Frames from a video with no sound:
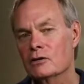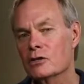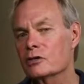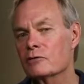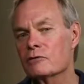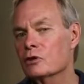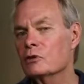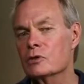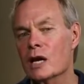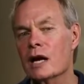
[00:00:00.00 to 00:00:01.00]
just a
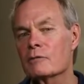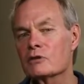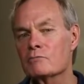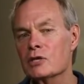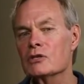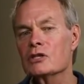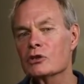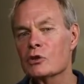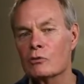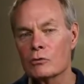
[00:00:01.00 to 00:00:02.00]
few times,
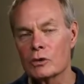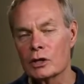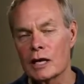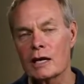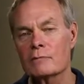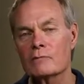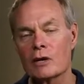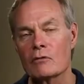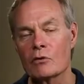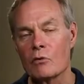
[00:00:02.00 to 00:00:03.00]
mentioned the names
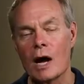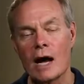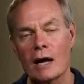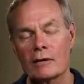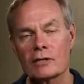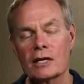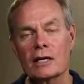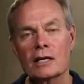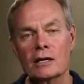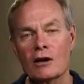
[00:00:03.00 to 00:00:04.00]
of the wives.
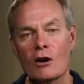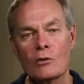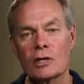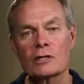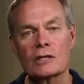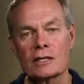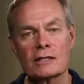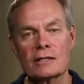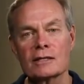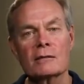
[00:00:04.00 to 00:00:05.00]
It always
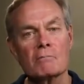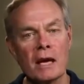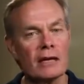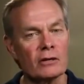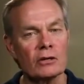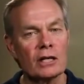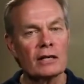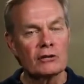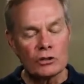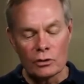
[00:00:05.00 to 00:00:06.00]
listed the male
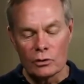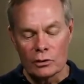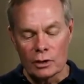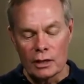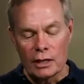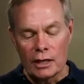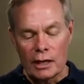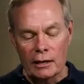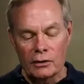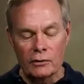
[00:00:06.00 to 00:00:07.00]
children.
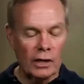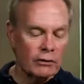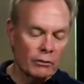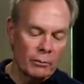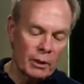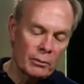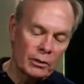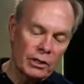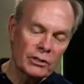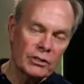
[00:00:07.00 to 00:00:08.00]
And you've got to remember
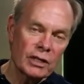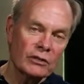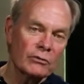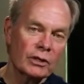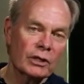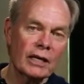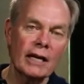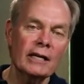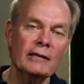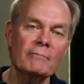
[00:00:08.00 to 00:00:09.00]
that it says when
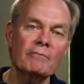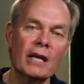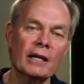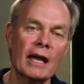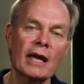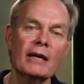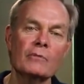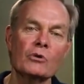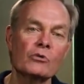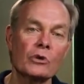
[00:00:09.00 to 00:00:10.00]
Cain and
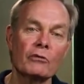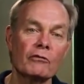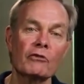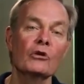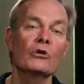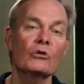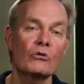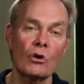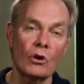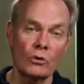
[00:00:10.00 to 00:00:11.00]
Abel were full
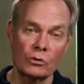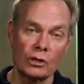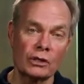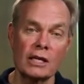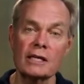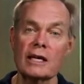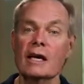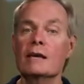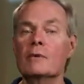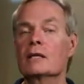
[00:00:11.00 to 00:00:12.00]
grown, that they
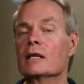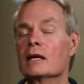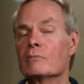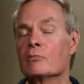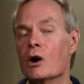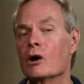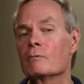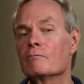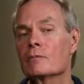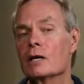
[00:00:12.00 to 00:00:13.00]
came and they
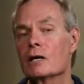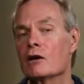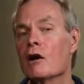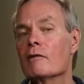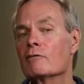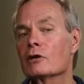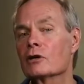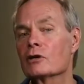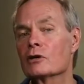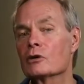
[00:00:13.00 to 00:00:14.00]
brought an
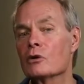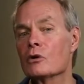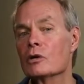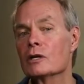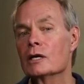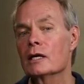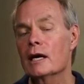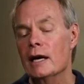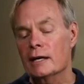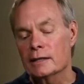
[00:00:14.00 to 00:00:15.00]
offering unto the Lord.
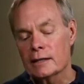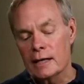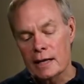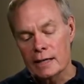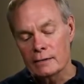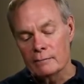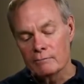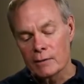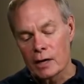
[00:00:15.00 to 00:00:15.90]
And Cain,